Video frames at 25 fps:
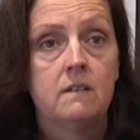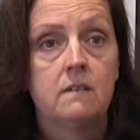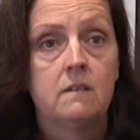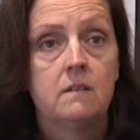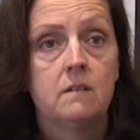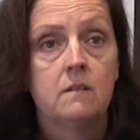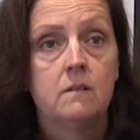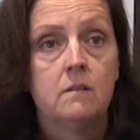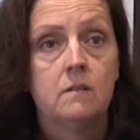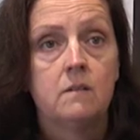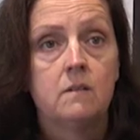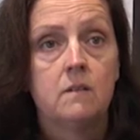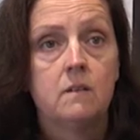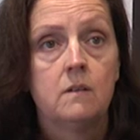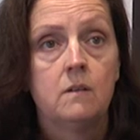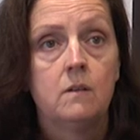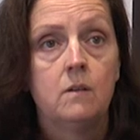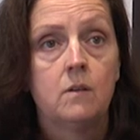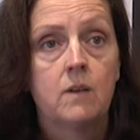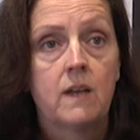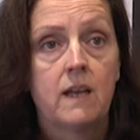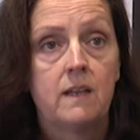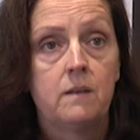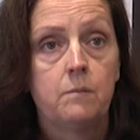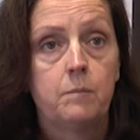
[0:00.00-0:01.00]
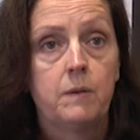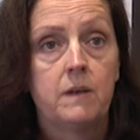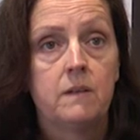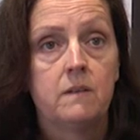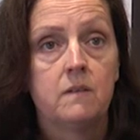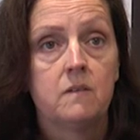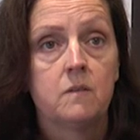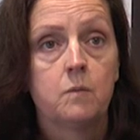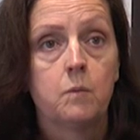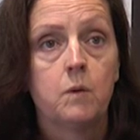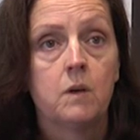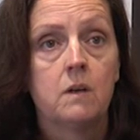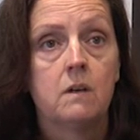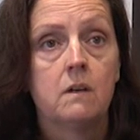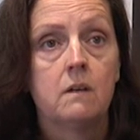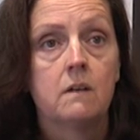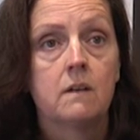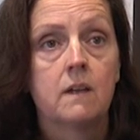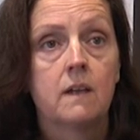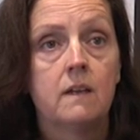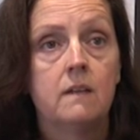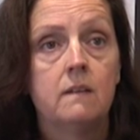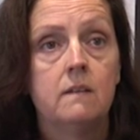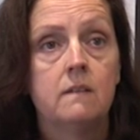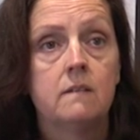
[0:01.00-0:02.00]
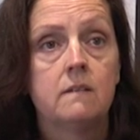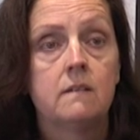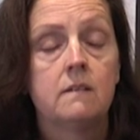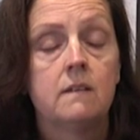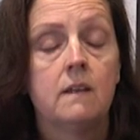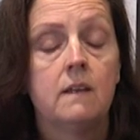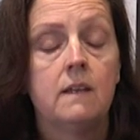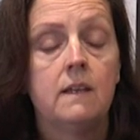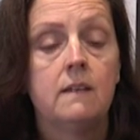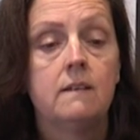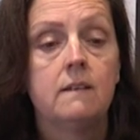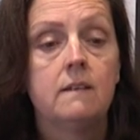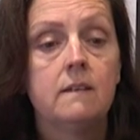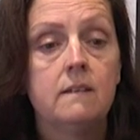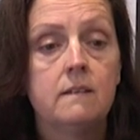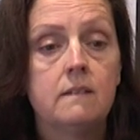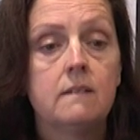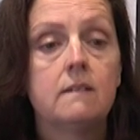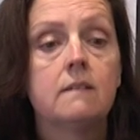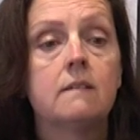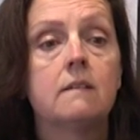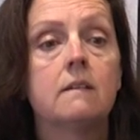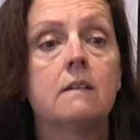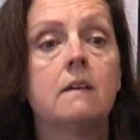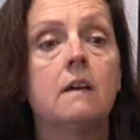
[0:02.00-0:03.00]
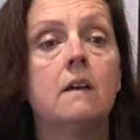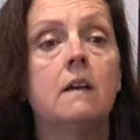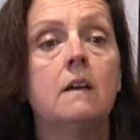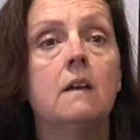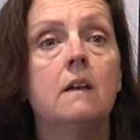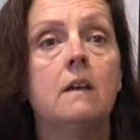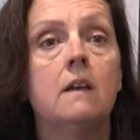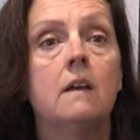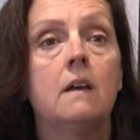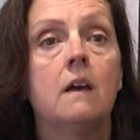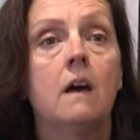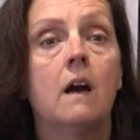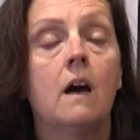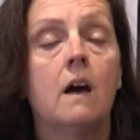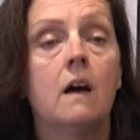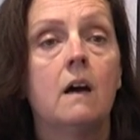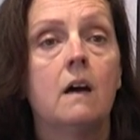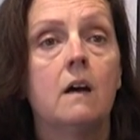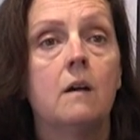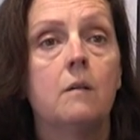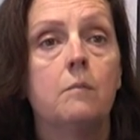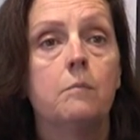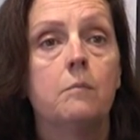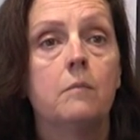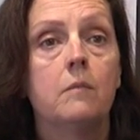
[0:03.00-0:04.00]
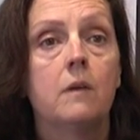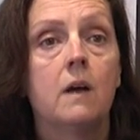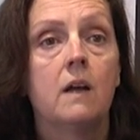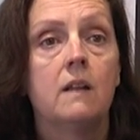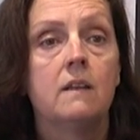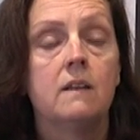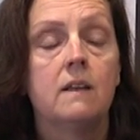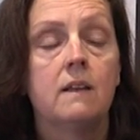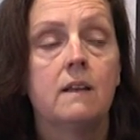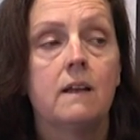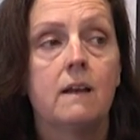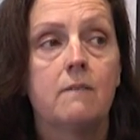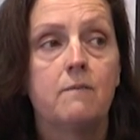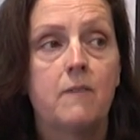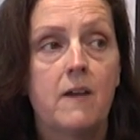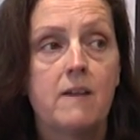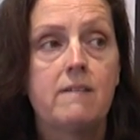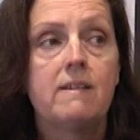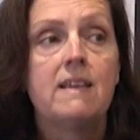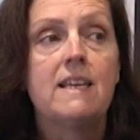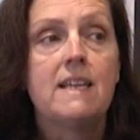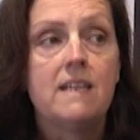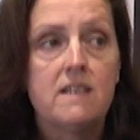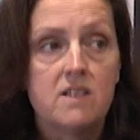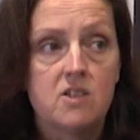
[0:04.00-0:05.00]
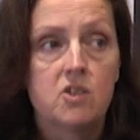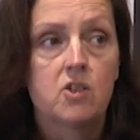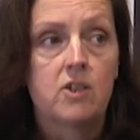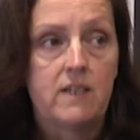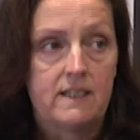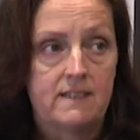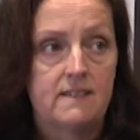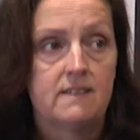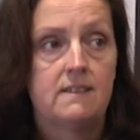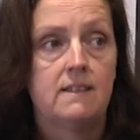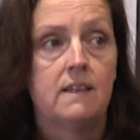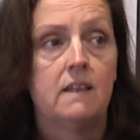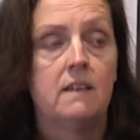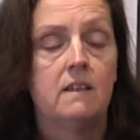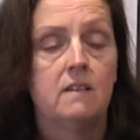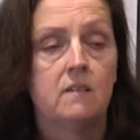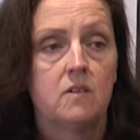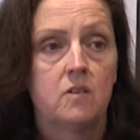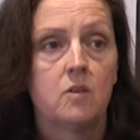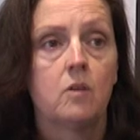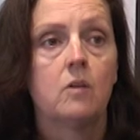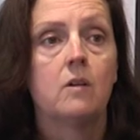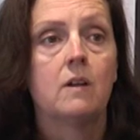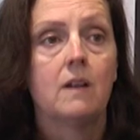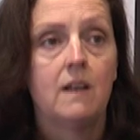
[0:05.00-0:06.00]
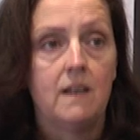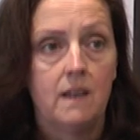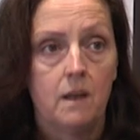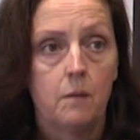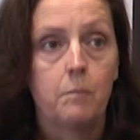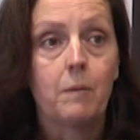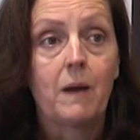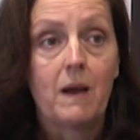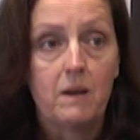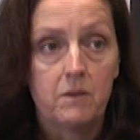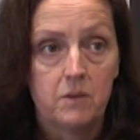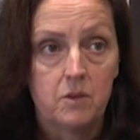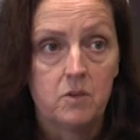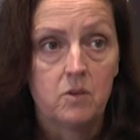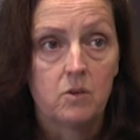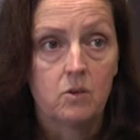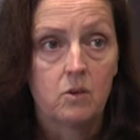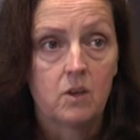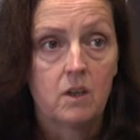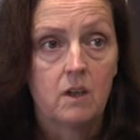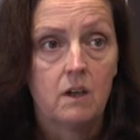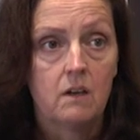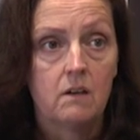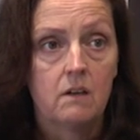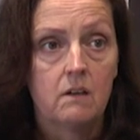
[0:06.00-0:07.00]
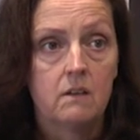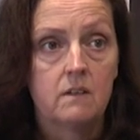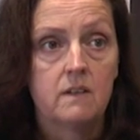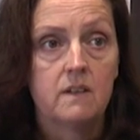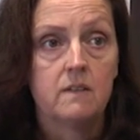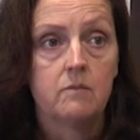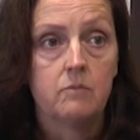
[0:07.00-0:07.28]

to look at about this work is it is very interesting historically about the Dockyard.